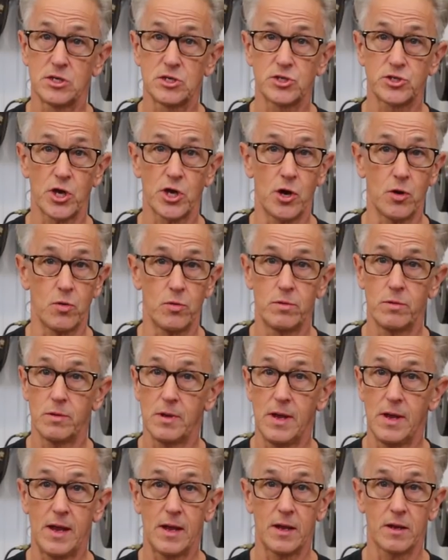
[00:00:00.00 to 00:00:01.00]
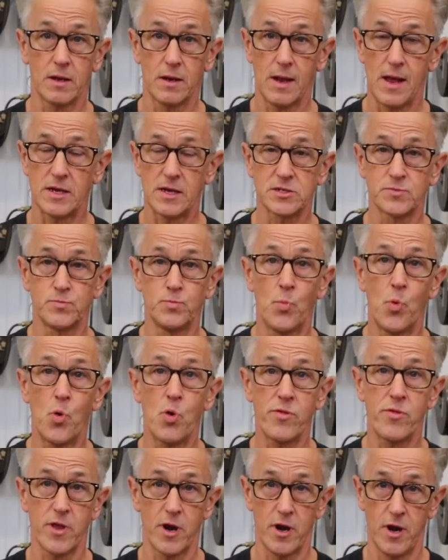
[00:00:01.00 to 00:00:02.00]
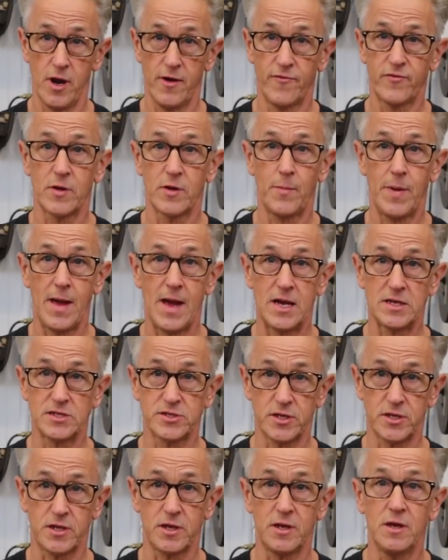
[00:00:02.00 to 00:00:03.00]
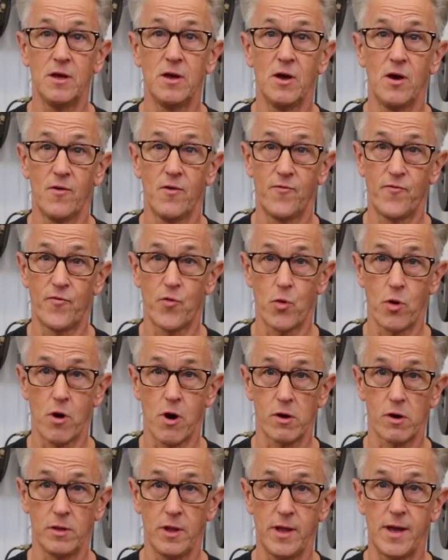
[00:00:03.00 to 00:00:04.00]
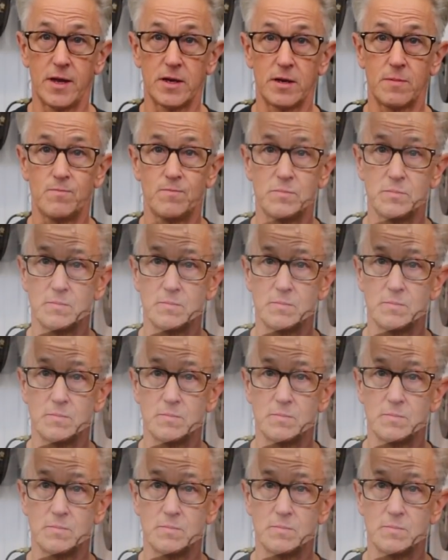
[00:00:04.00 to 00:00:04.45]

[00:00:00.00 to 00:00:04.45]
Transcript: so it has more than enough capacity for our lead.